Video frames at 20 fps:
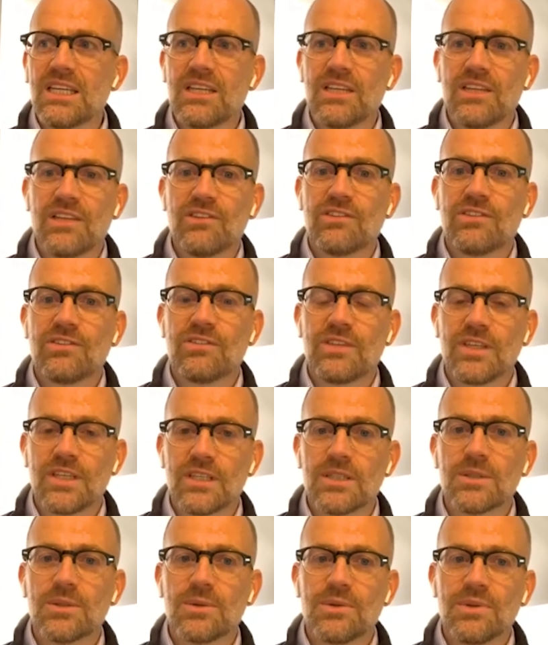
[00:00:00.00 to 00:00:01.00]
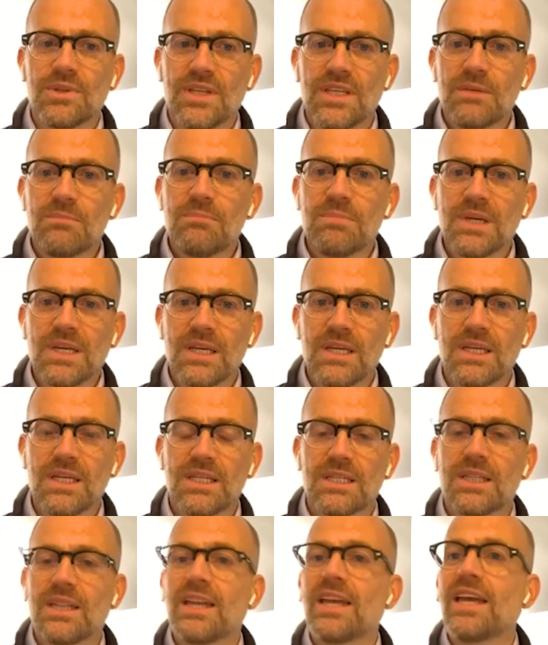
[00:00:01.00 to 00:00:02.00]
it's still the big
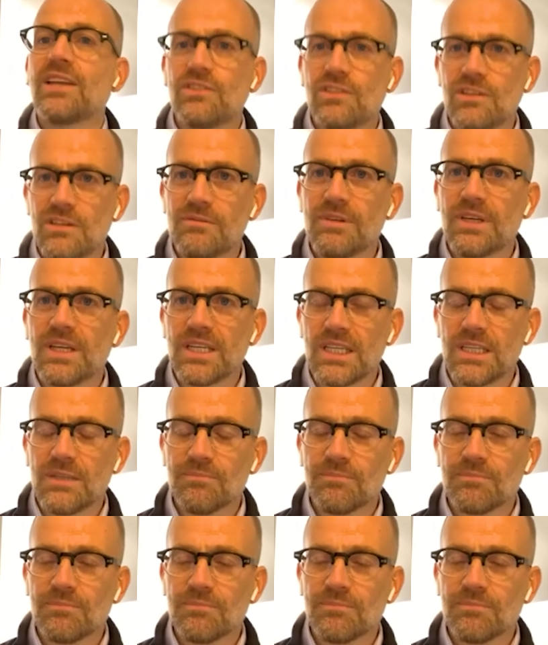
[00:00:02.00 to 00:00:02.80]
pay TV